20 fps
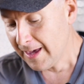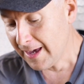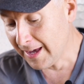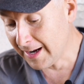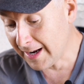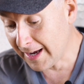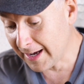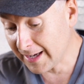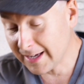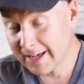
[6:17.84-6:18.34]

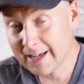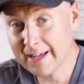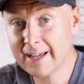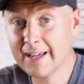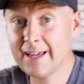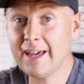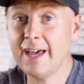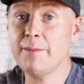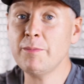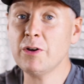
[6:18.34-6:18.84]
And I
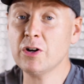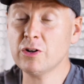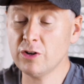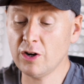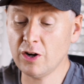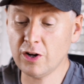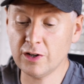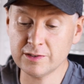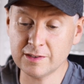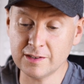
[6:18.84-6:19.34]
came
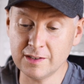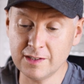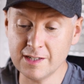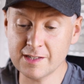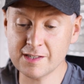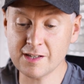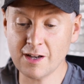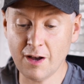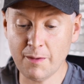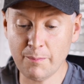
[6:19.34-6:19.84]
across
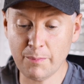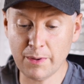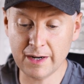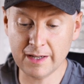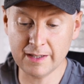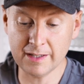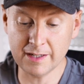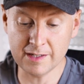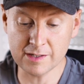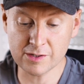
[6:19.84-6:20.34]
this
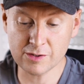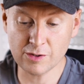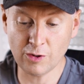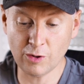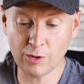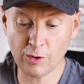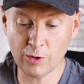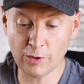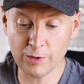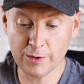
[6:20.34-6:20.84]
company that is
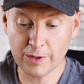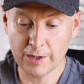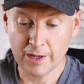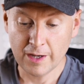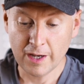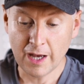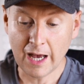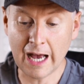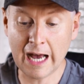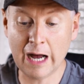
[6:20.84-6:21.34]
called
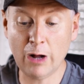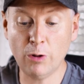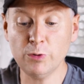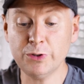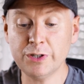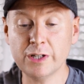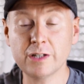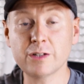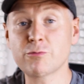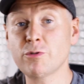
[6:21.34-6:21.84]

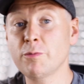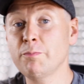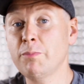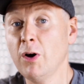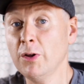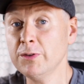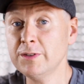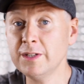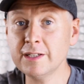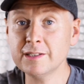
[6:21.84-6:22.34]
Autel
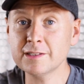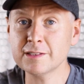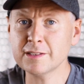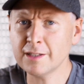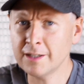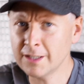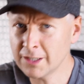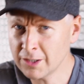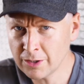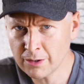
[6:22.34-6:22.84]
Robotics,
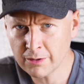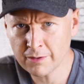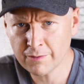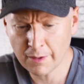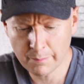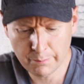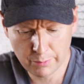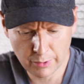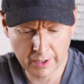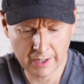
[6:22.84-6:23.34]
I don't know if
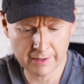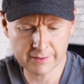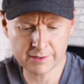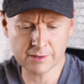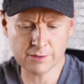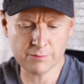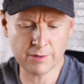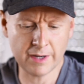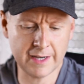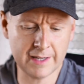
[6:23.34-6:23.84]
I pronounced
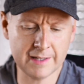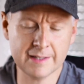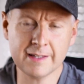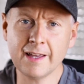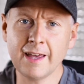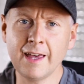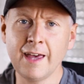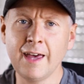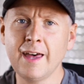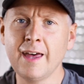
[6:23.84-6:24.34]
it right,
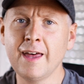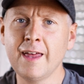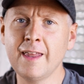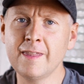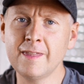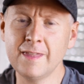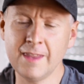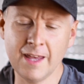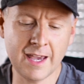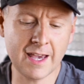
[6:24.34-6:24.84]

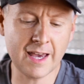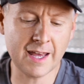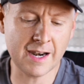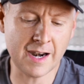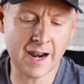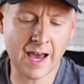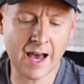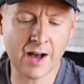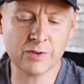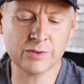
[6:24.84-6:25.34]
and they
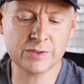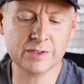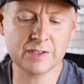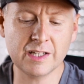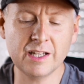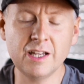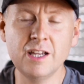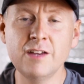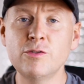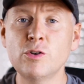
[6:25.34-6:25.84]
announced
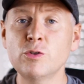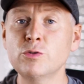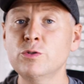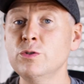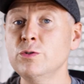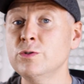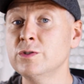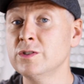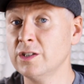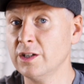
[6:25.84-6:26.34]
Evo
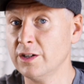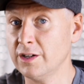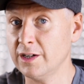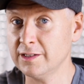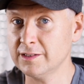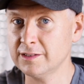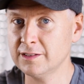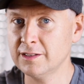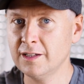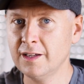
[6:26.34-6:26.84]
2
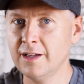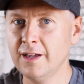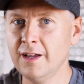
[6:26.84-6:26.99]
series.